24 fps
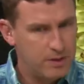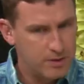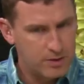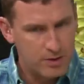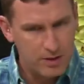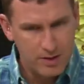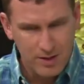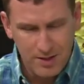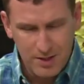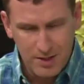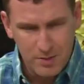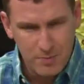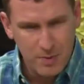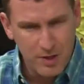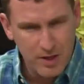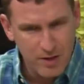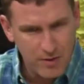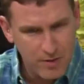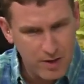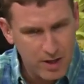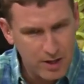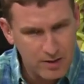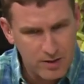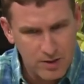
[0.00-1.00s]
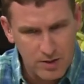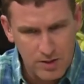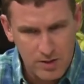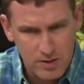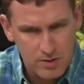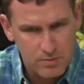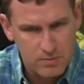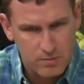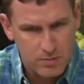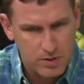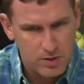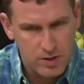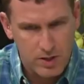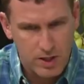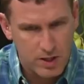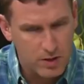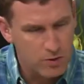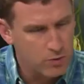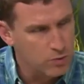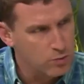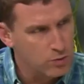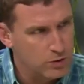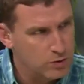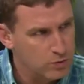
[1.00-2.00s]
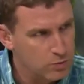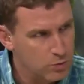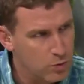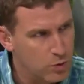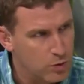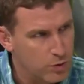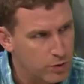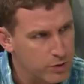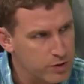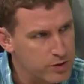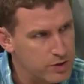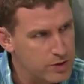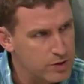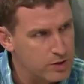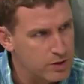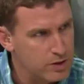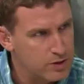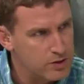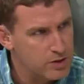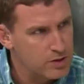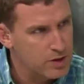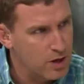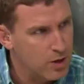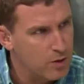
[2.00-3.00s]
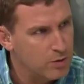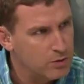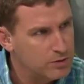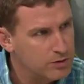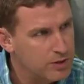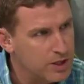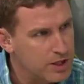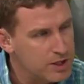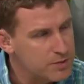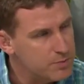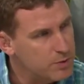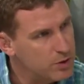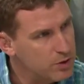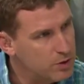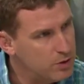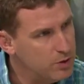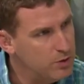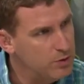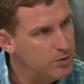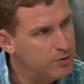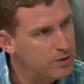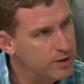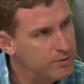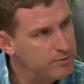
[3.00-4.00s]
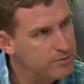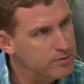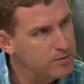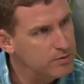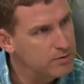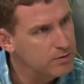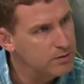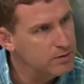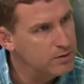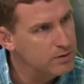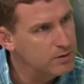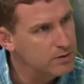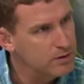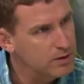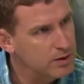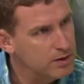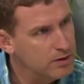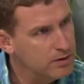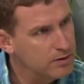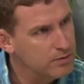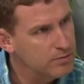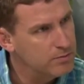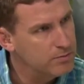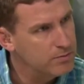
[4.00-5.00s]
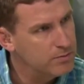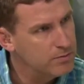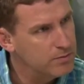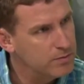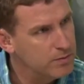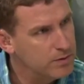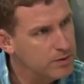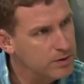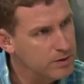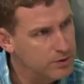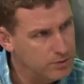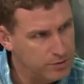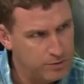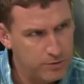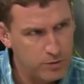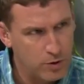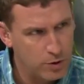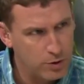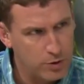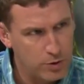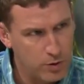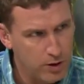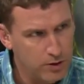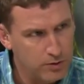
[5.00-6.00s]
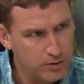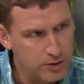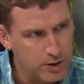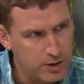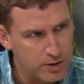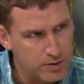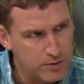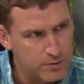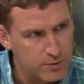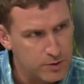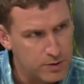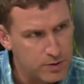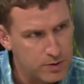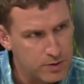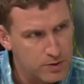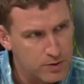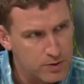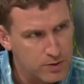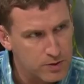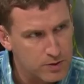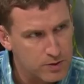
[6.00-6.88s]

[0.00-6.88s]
so this has been around since the Second World War. It's an, it's an old test, but you have you've got your own test for this.